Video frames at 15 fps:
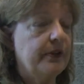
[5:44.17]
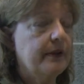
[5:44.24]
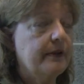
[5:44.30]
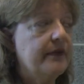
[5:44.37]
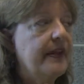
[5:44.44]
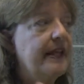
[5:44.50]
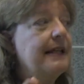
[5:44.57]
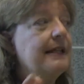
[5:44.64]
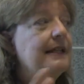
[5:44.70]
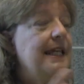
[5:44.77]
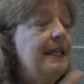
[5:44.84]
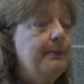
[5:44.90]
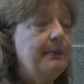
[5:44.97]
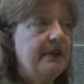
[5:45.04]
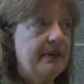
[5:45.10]
of
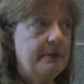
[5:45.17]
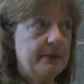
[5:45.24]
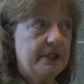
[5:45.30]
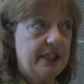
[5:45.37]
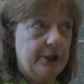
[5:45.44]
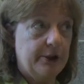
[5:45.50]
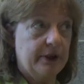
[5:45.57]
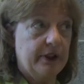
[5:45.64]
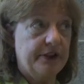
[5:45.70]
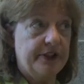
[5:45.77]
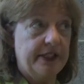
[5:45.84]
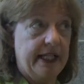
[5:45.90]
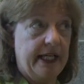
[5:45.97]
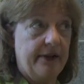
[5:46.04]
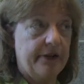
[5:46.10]
keeping the material
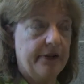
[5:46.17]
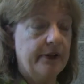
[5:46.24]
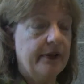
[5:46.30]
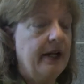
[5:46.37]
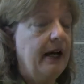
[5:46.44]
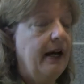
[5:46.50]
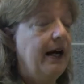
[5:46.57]
together.